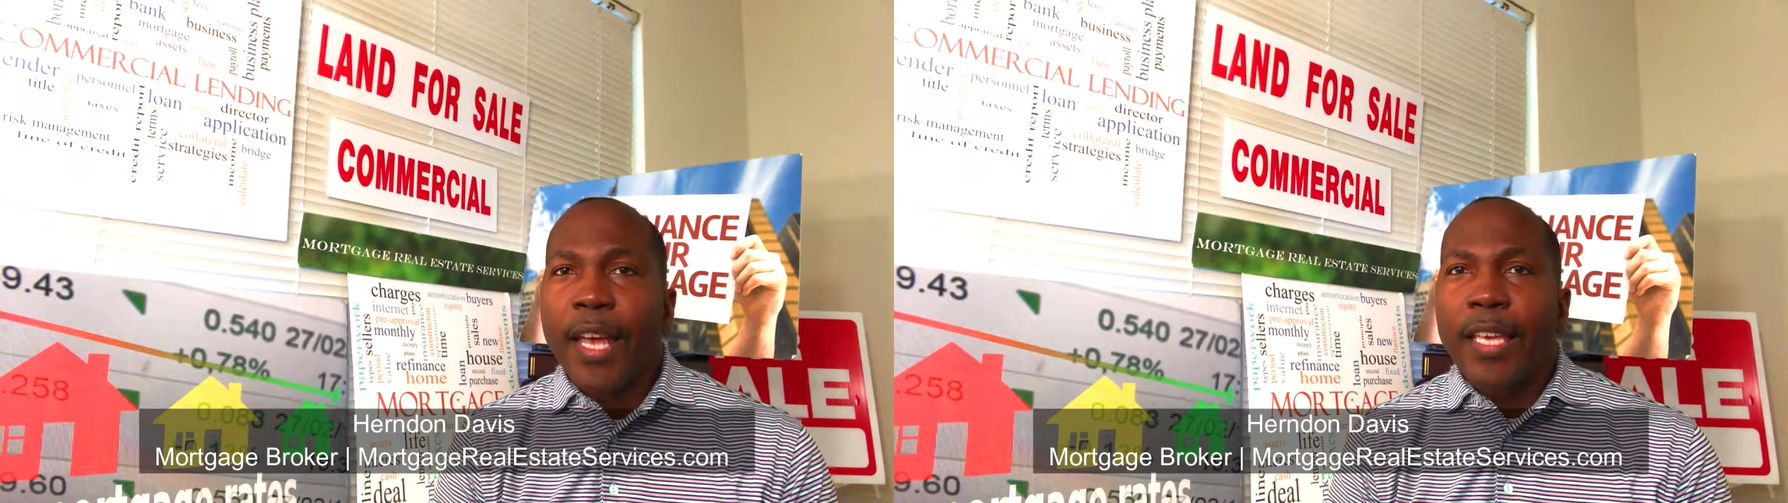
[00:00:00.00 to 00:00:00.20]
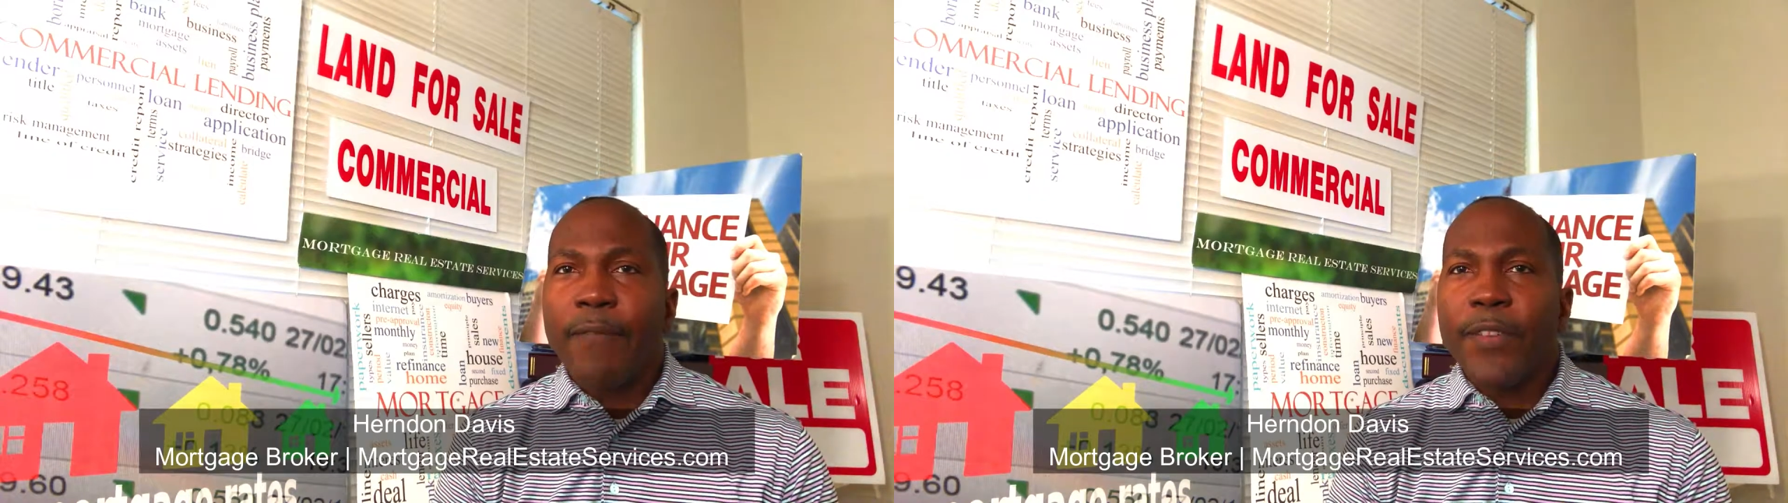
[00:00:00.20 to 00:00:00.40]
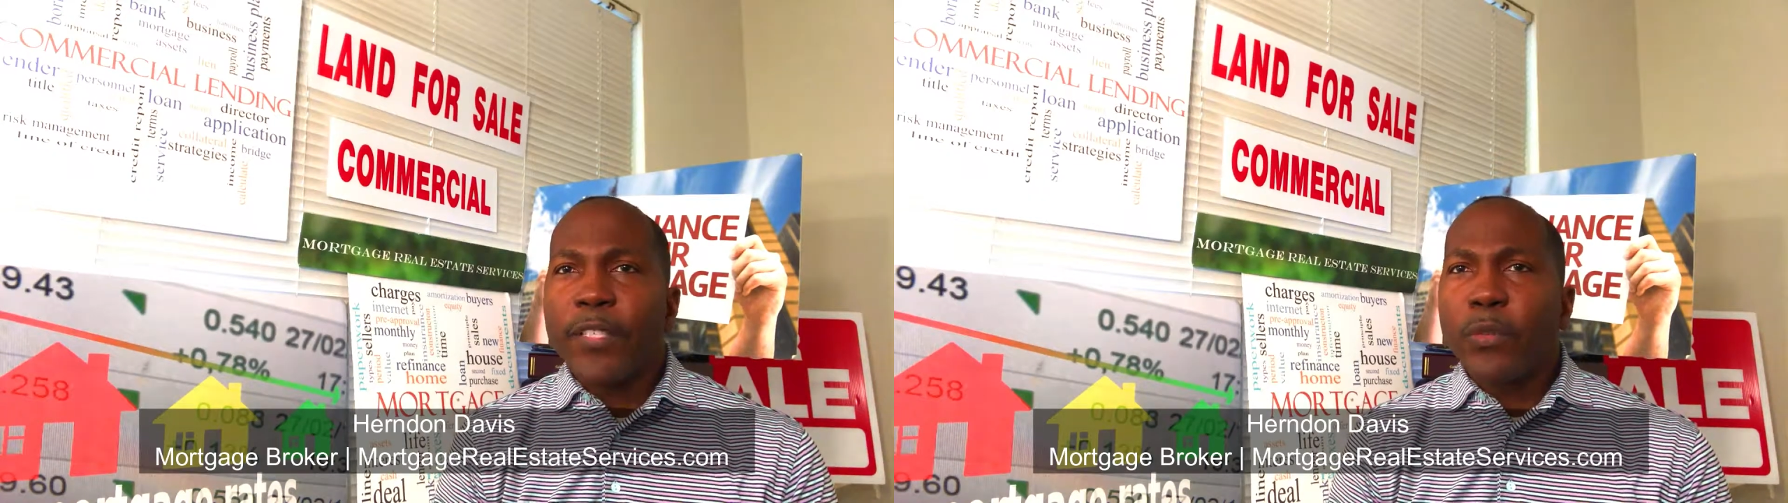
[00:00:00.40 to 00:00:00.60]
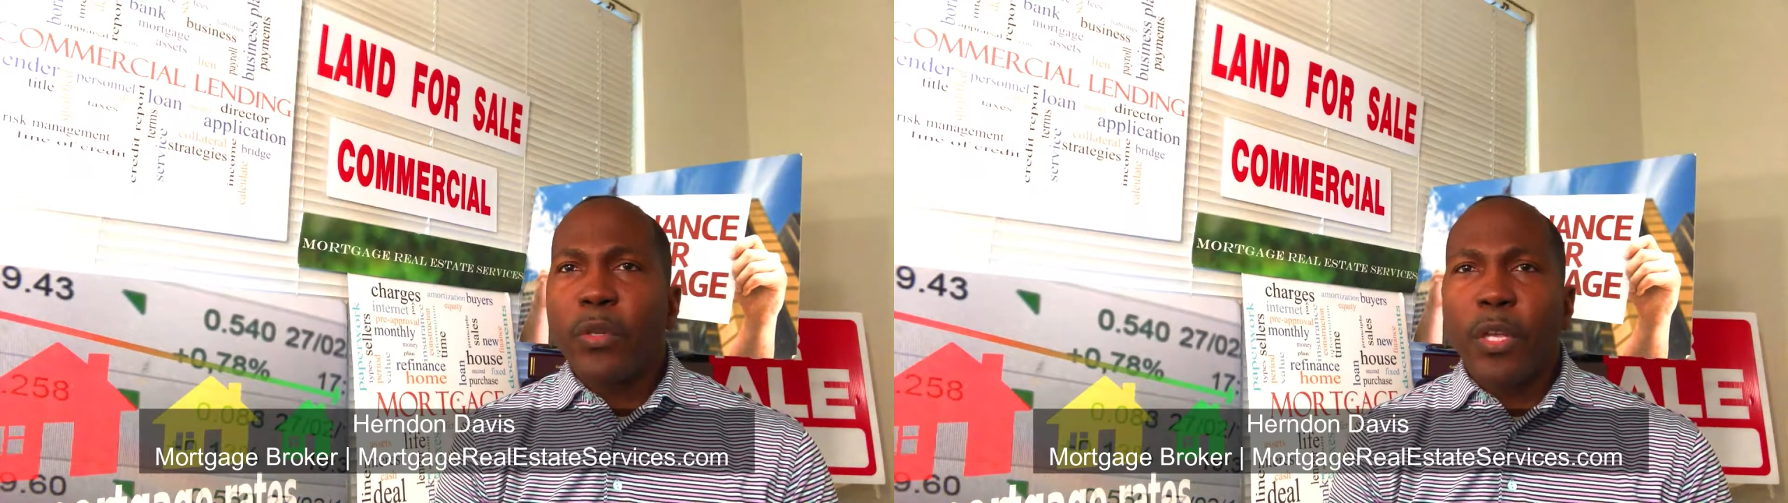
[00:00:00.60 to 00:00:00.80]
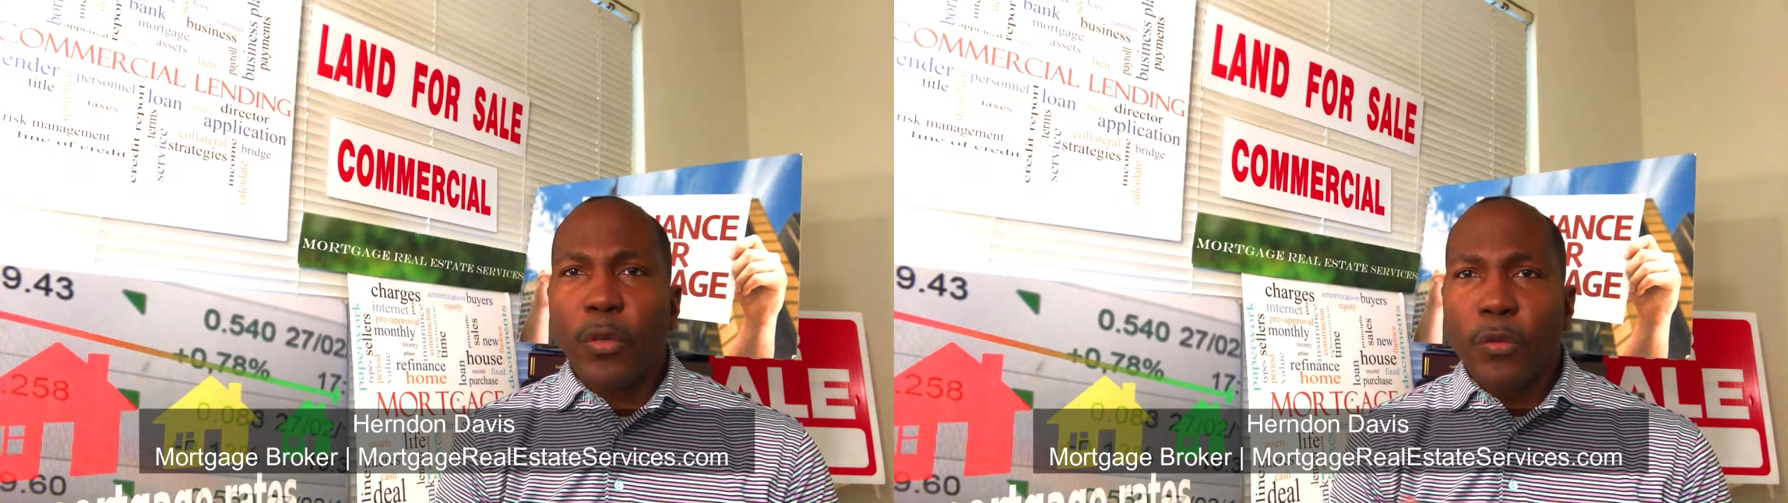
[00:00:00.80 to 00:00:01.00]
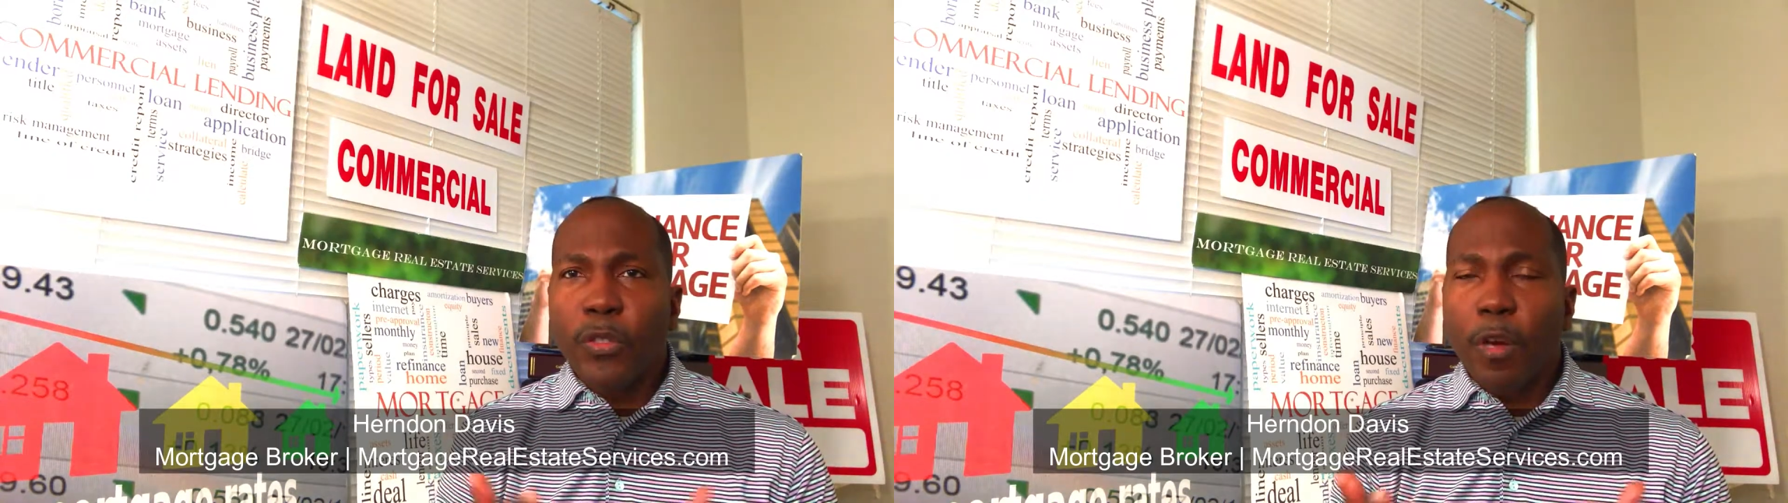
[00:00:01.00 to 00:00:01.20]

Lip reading: Conventional loans